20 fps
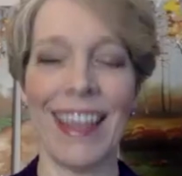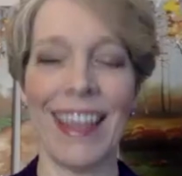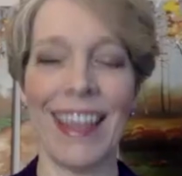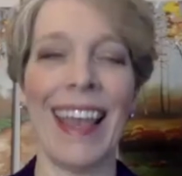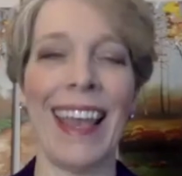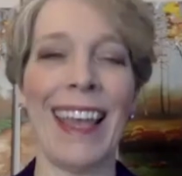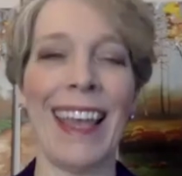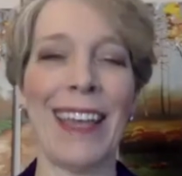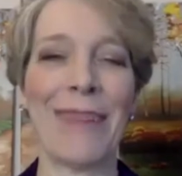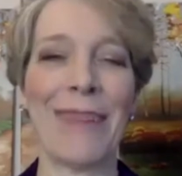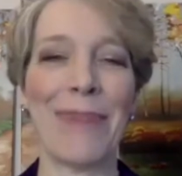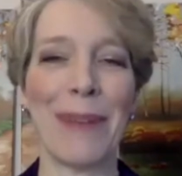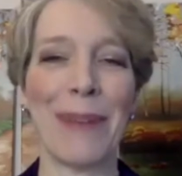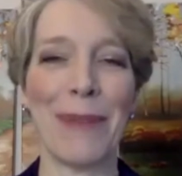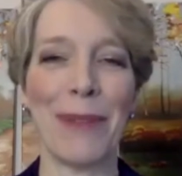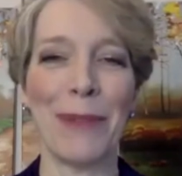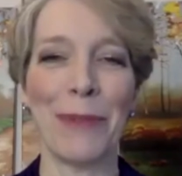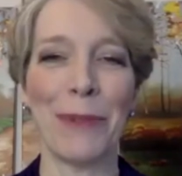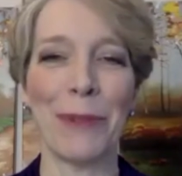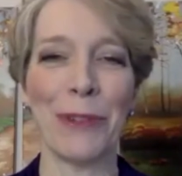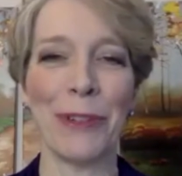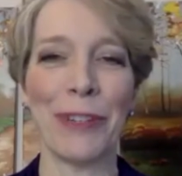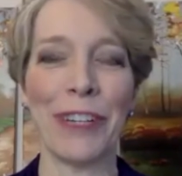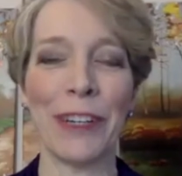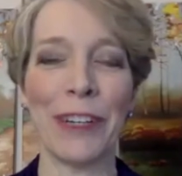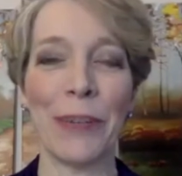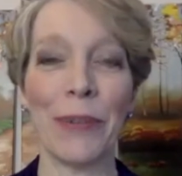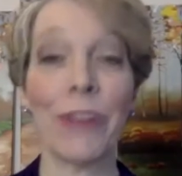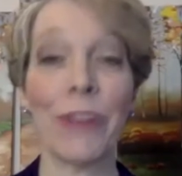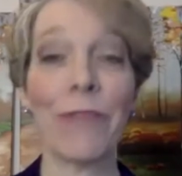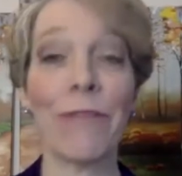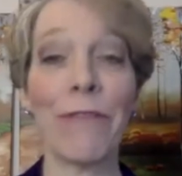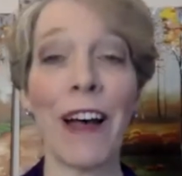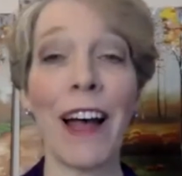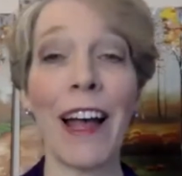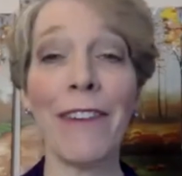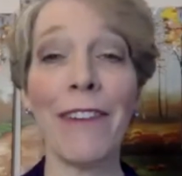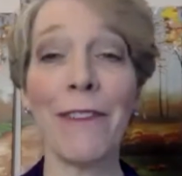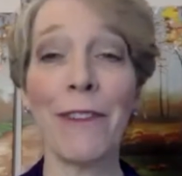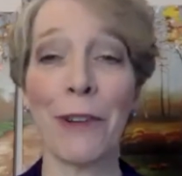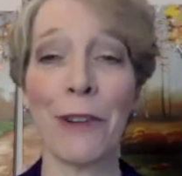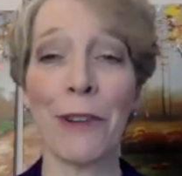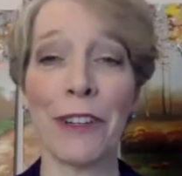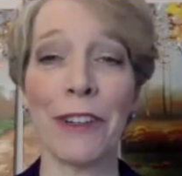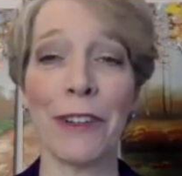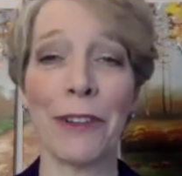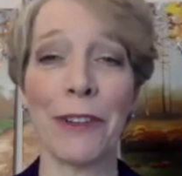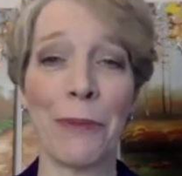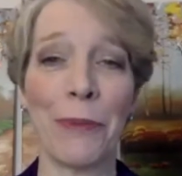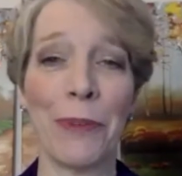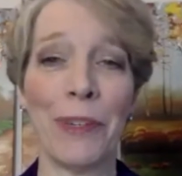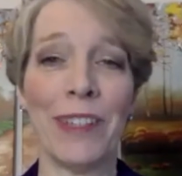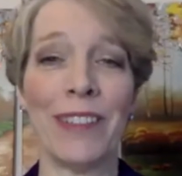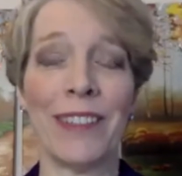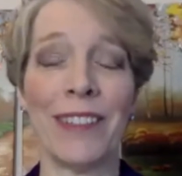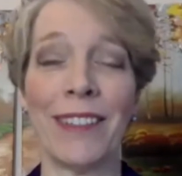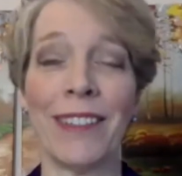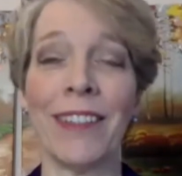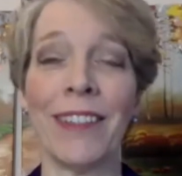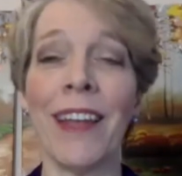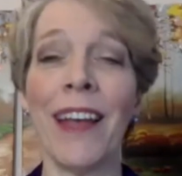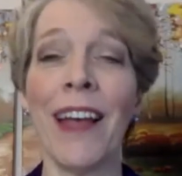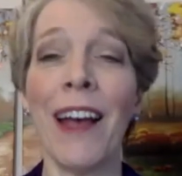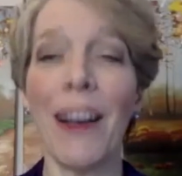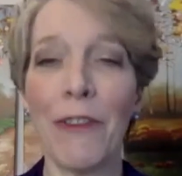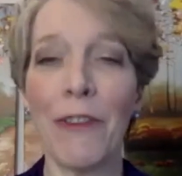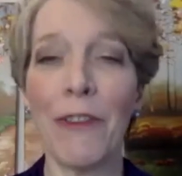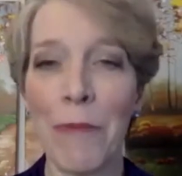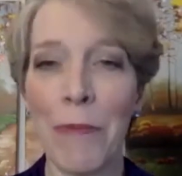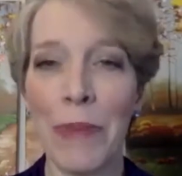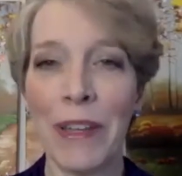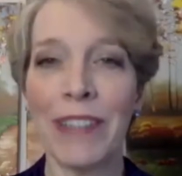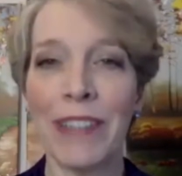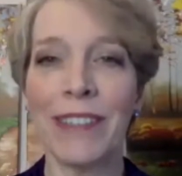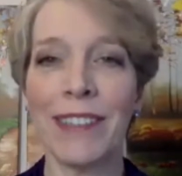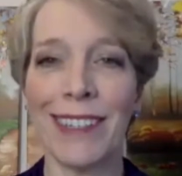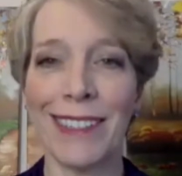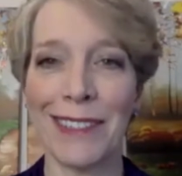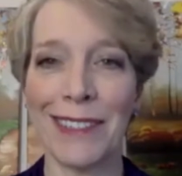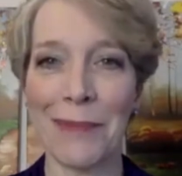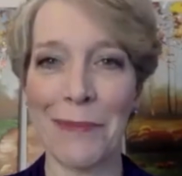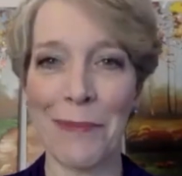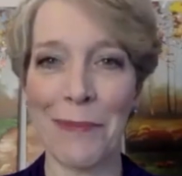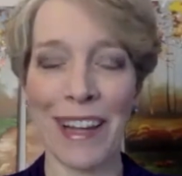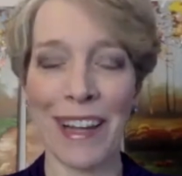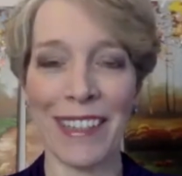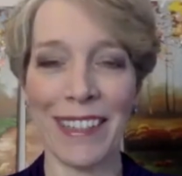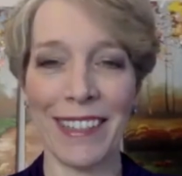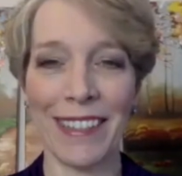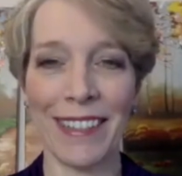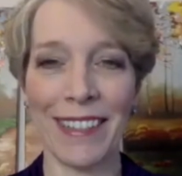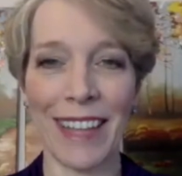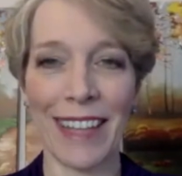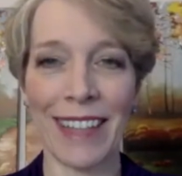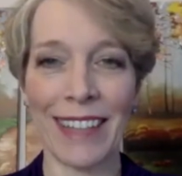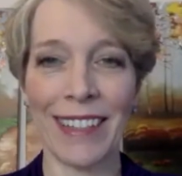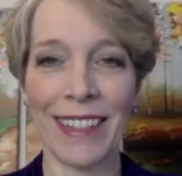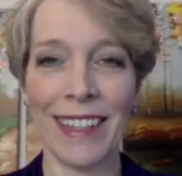Hey, Pamela Bruner here with the 5 critical pieces of business mindset.